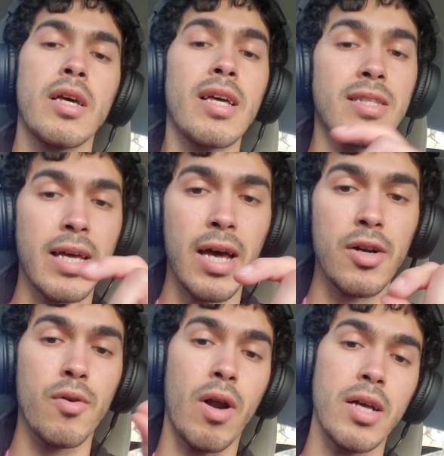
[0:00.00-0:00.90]
it's
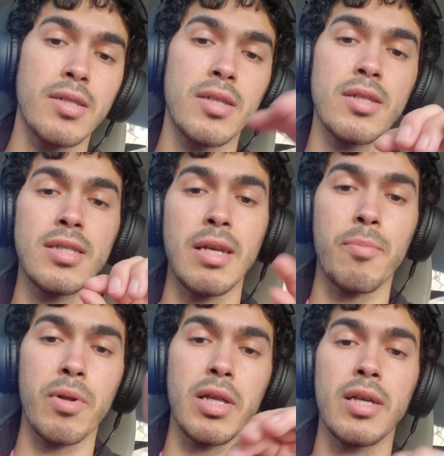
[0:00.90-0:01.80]
categorized
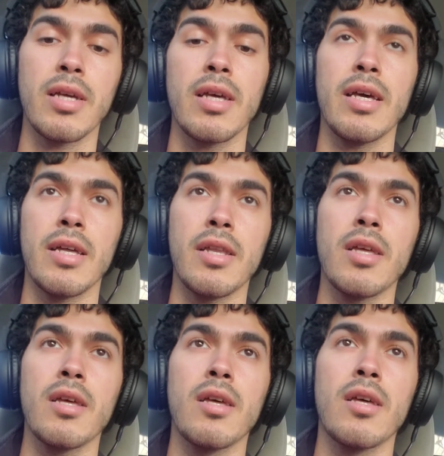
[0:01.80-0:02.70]
separately in
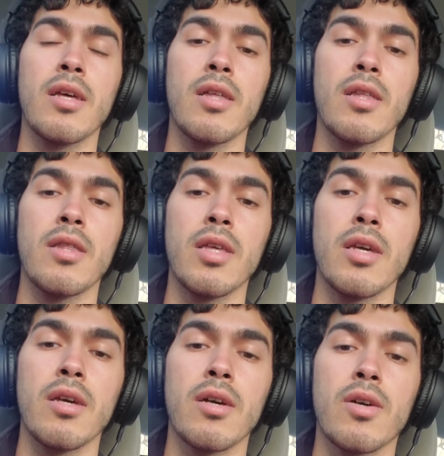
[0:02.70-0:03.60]

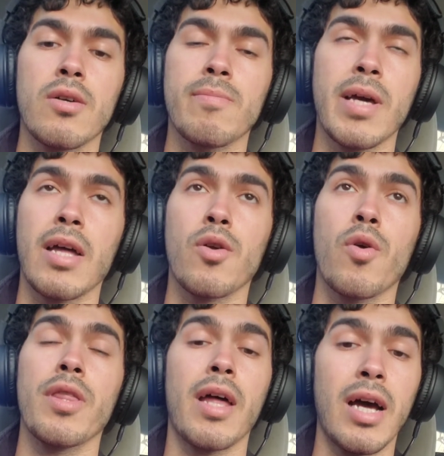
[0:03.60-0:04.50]
the
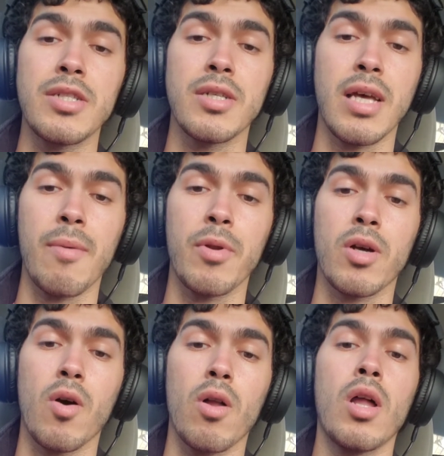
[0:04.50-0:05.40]
category that I just happen to
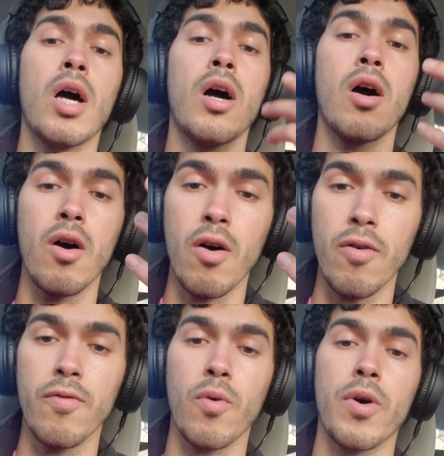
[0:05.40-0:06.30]
call
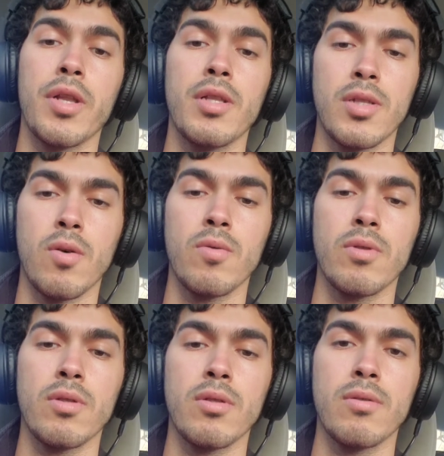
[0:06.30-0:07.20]
avoid
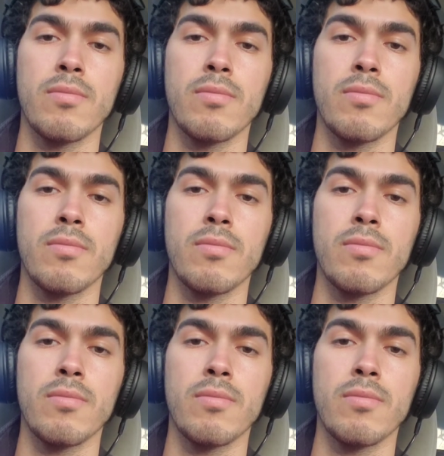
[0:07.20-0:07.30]
tones.